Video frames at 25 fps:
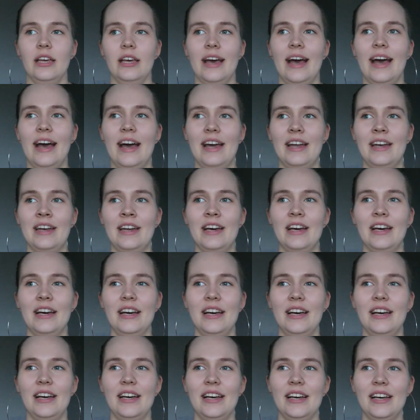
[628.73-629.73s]
and
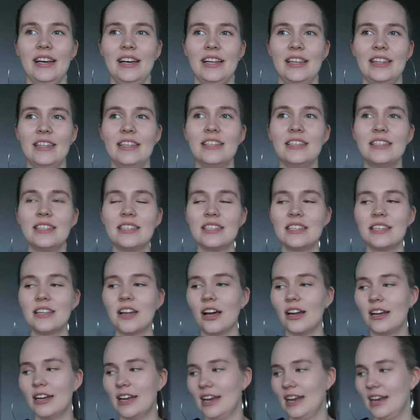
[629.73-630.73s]
this is
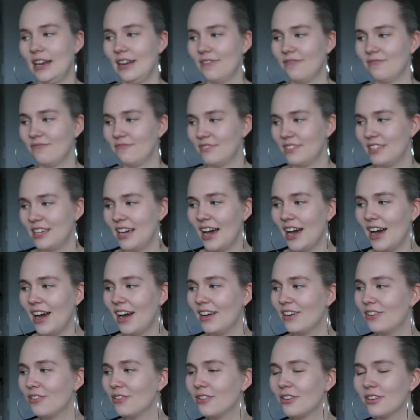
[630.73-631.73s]
not, yeah,
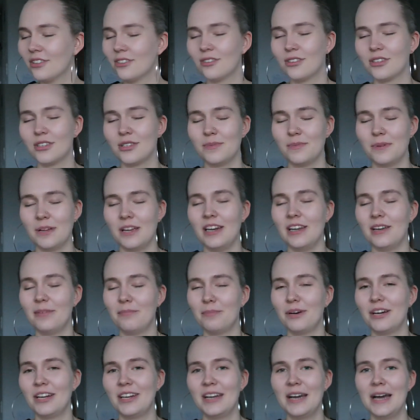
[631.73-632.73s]
I don't know how to explain
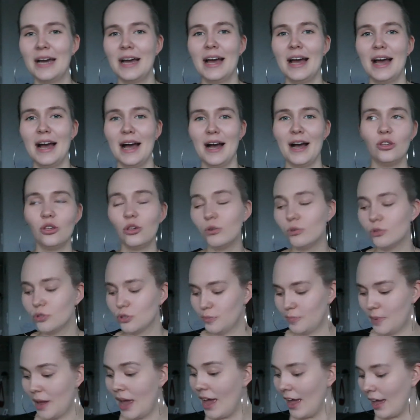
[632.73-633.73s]
it, but
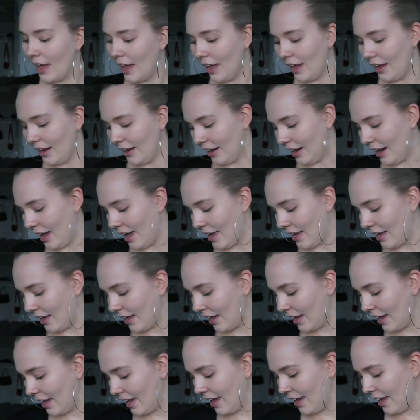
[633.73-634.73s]
huge pain. Like,
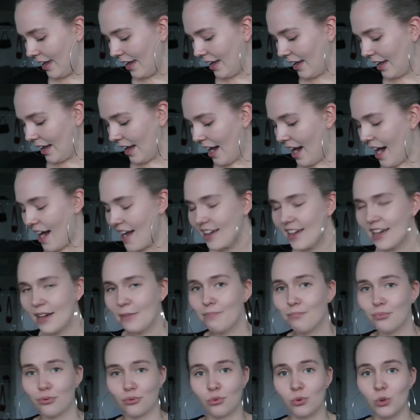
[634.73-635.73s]
I
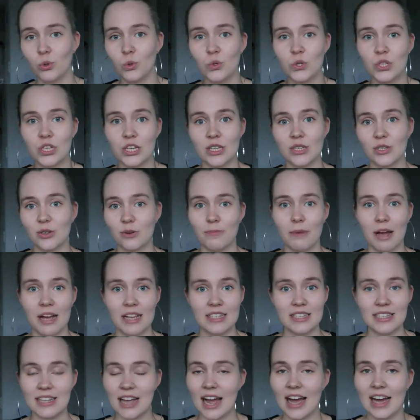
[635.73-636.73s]
get bruises on my
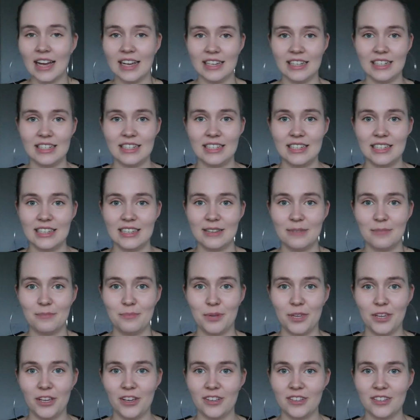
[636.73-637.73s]
sides
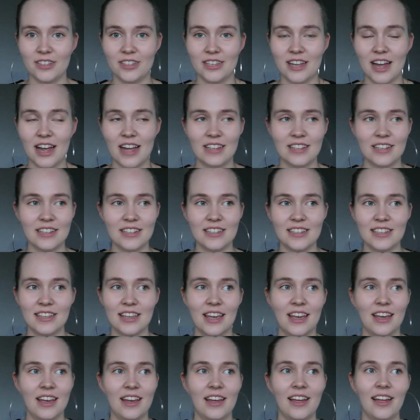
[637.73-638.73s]
because I just
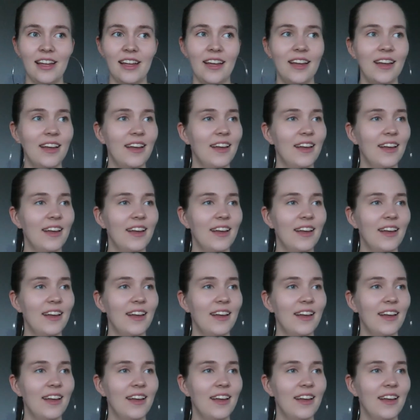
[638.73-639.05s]
can't.